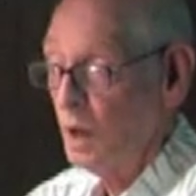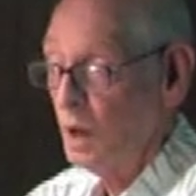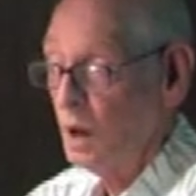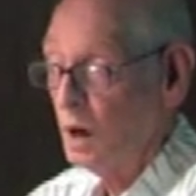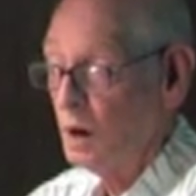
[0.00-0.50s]

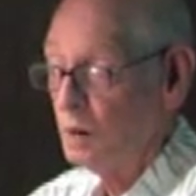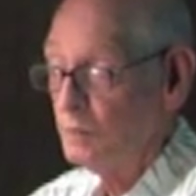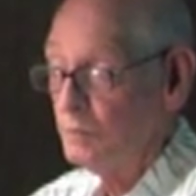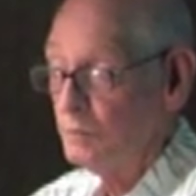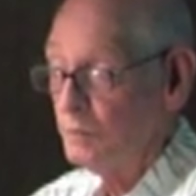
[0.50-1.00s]

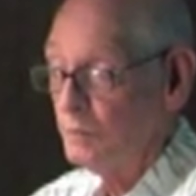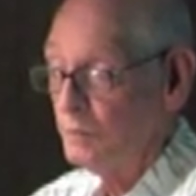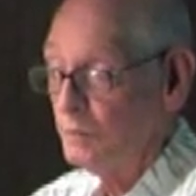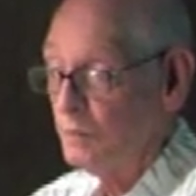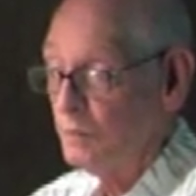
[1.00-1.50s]
But
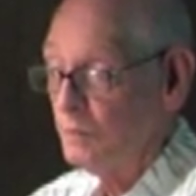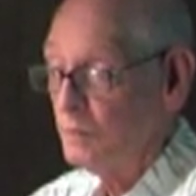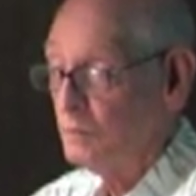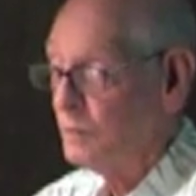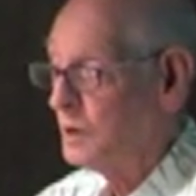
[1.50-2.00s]

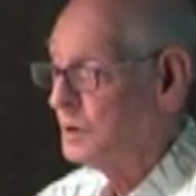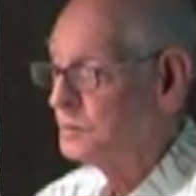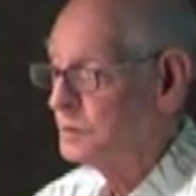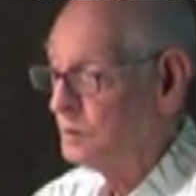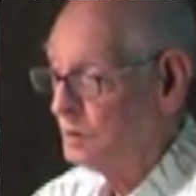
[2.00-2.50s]
I
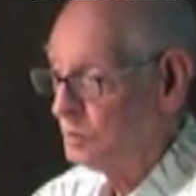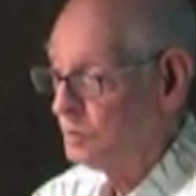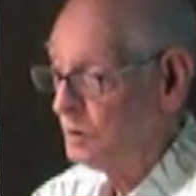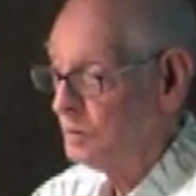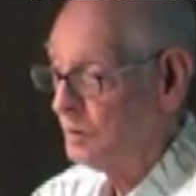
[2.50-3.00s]
still want
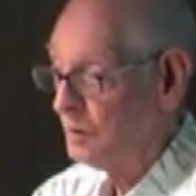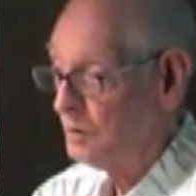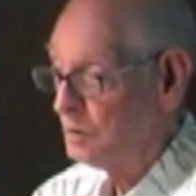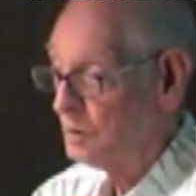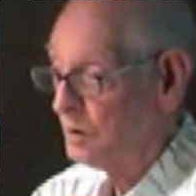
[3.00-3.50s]

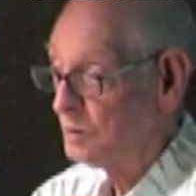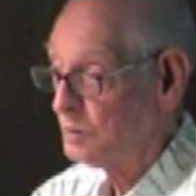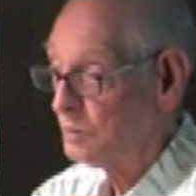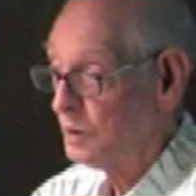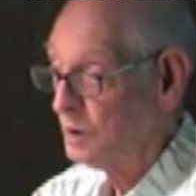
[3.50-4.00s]
$2,500
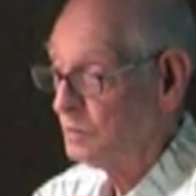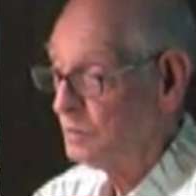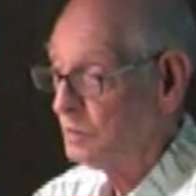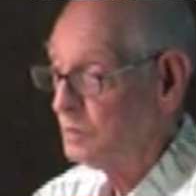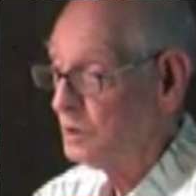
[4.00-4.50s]
a pair
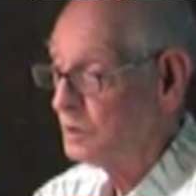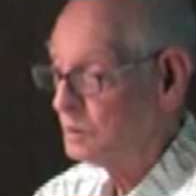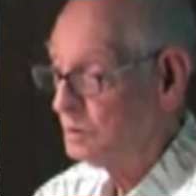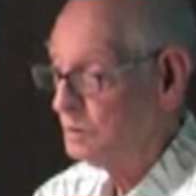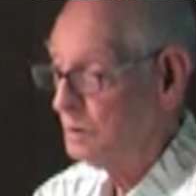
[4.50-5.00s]
for them because
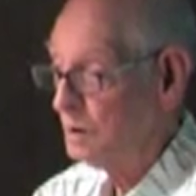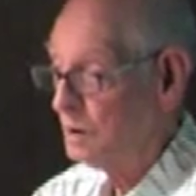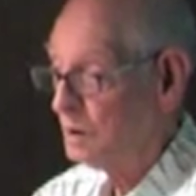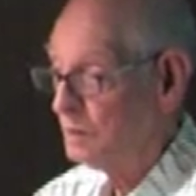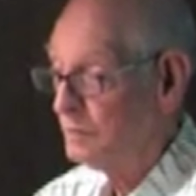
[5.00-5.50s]
they're rare.